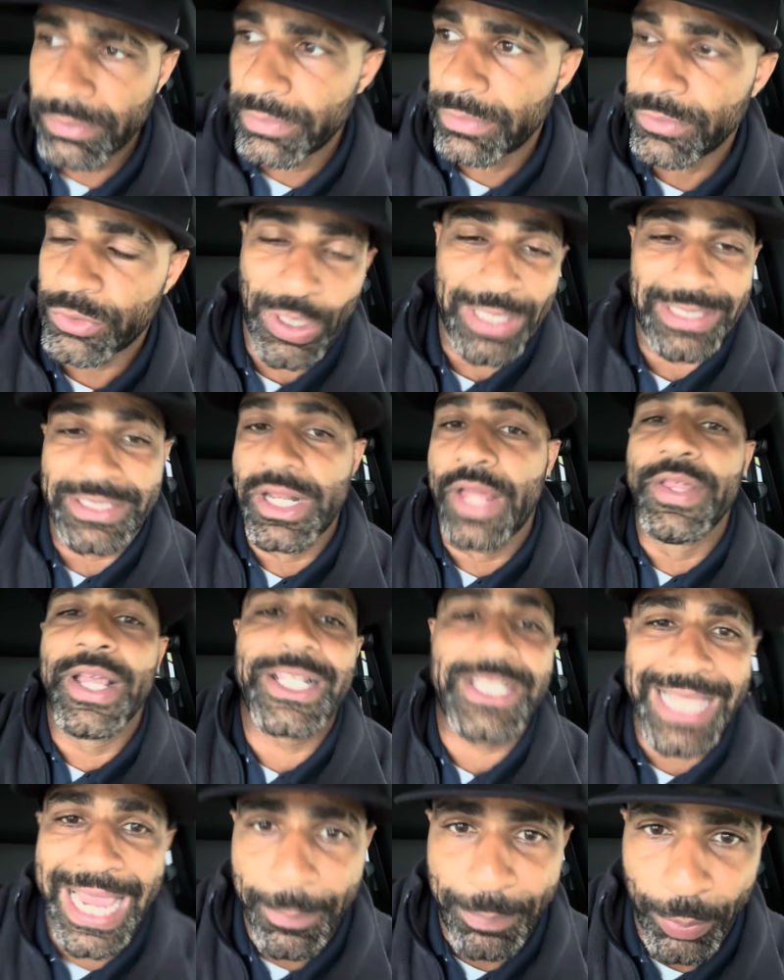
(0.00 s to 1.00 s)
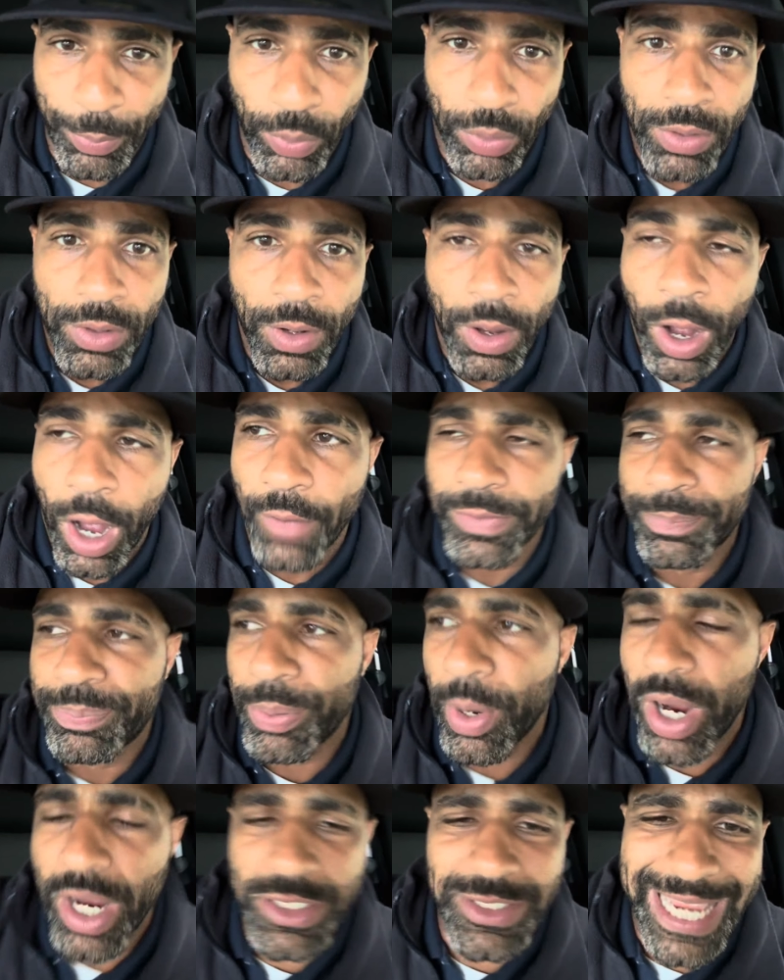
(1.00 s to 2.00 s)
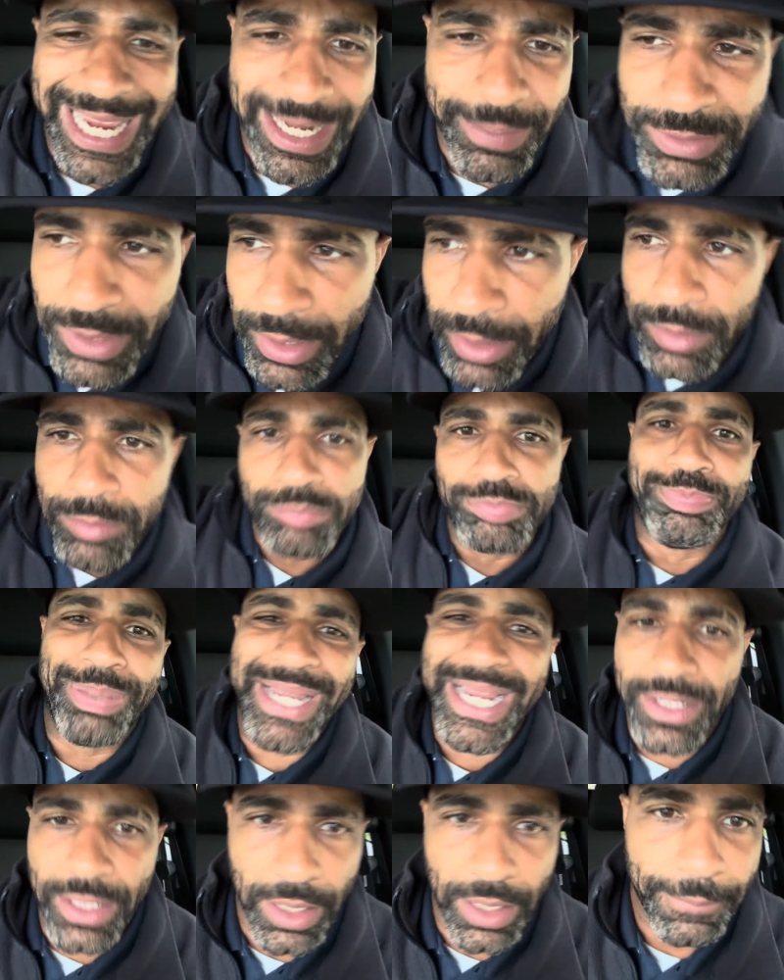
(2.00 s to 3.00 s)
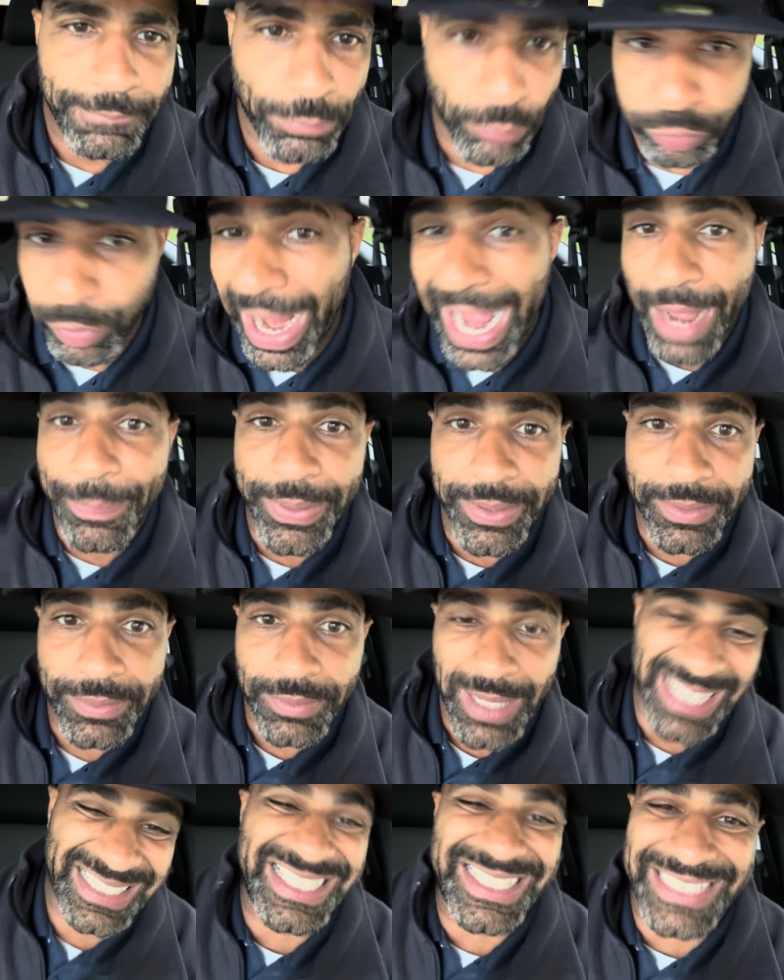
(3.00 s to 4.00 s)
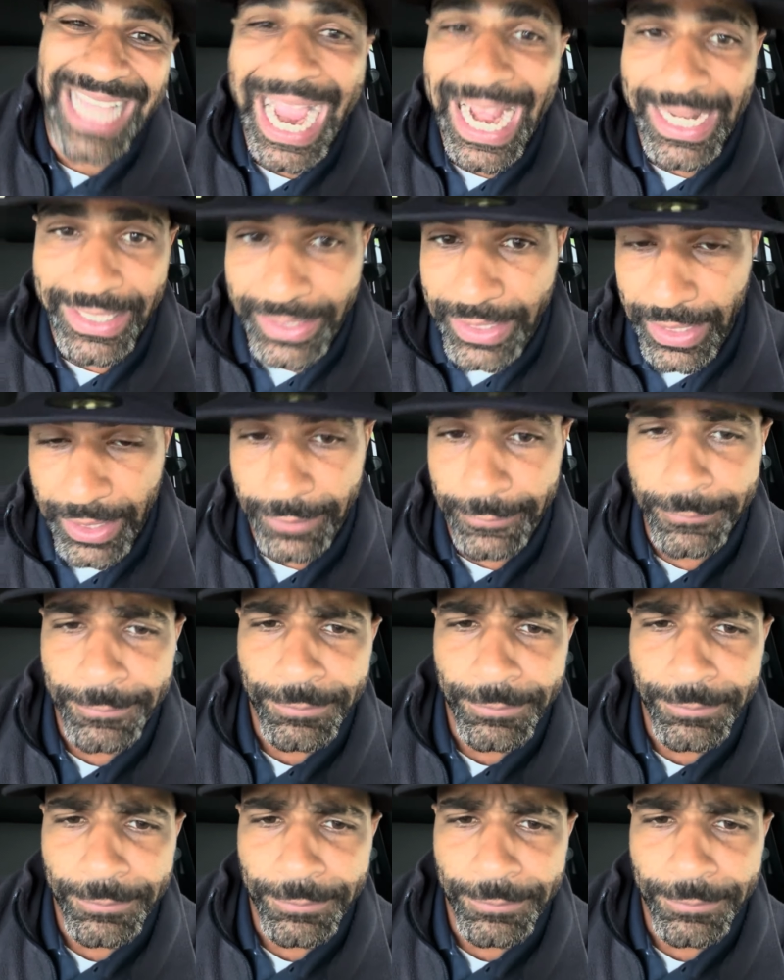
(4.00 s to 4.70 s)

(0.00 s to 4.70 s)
So that's another example of LeBron James being a Robin, a sidekick.